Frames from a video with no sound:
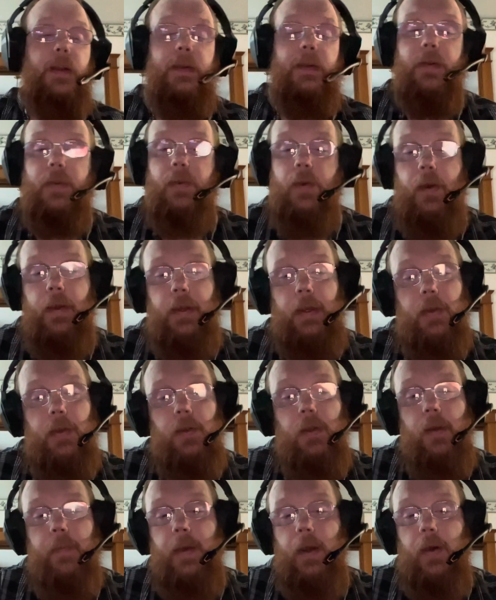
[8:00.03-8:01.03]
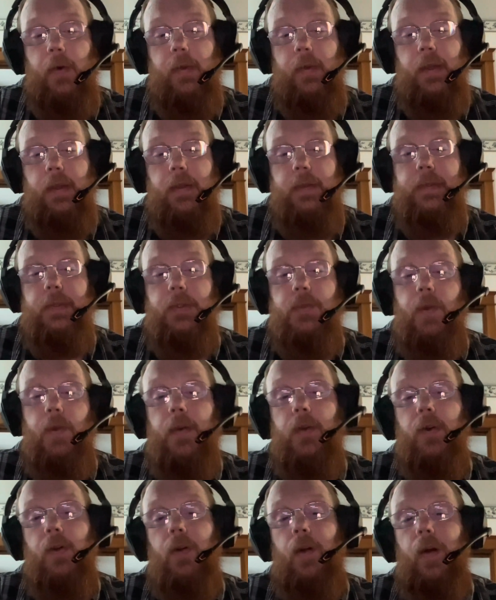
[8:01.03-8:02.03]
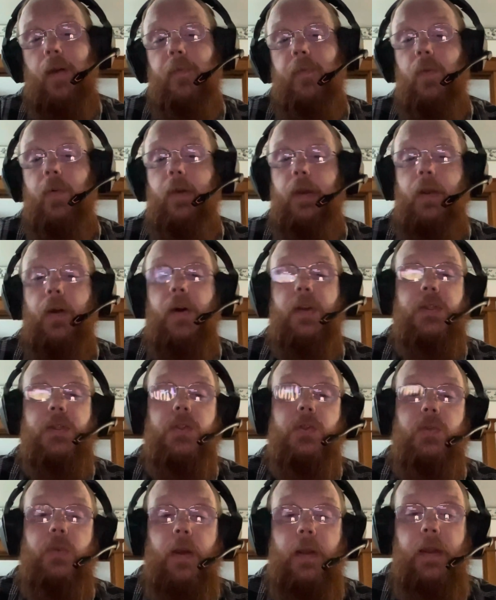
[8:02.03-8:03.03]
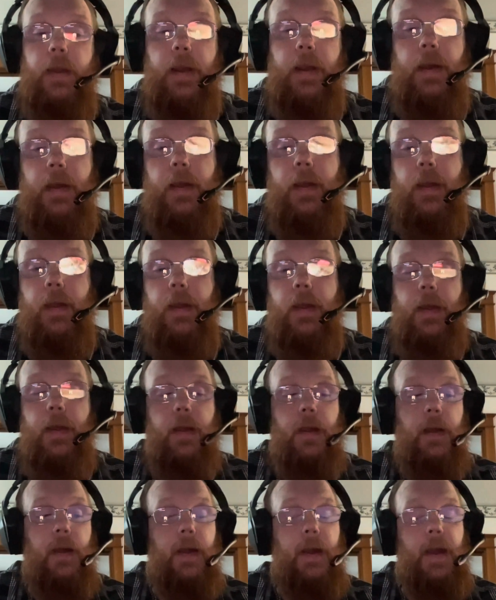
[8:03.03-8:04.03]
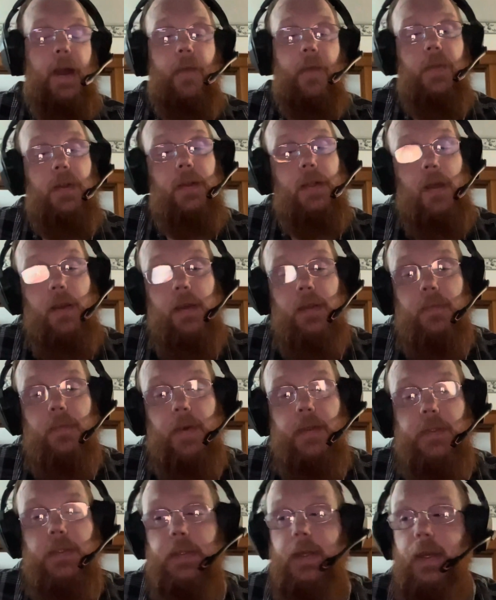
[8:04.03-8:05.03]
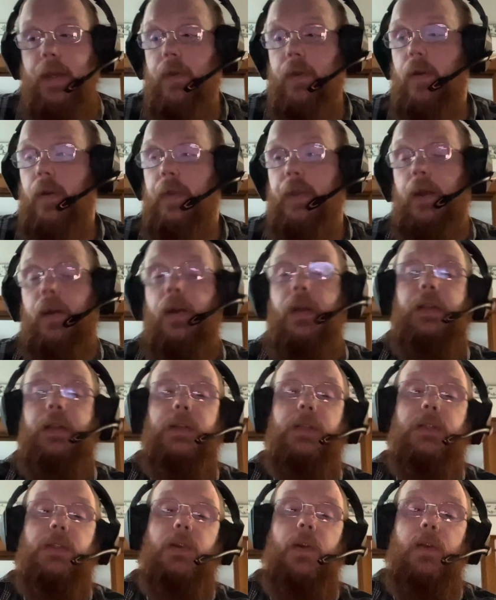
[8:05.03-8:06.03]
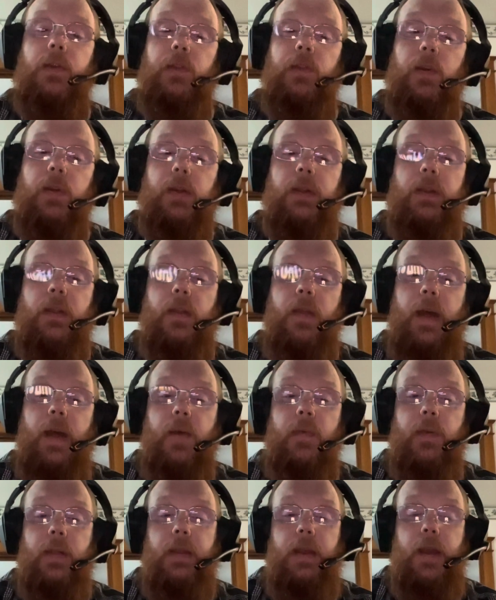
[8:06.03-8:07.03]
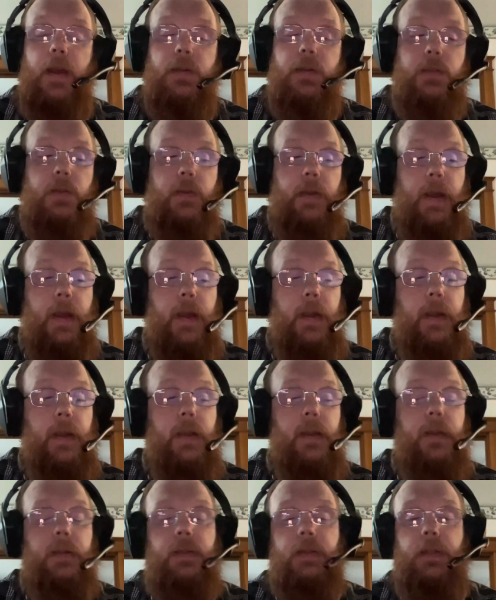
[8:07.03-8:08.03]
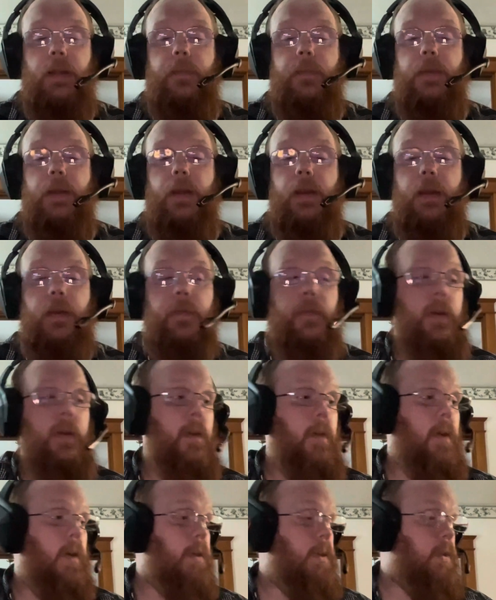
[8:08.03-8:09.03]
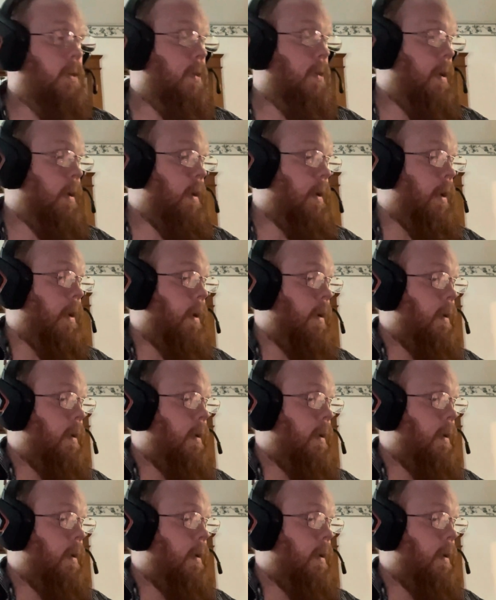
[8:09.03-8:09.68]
you're not hearing about is a trucker convoy in Australia. I haven't done as much digging on there. I just started looking into that one yesterday, and it seems that even in Australia,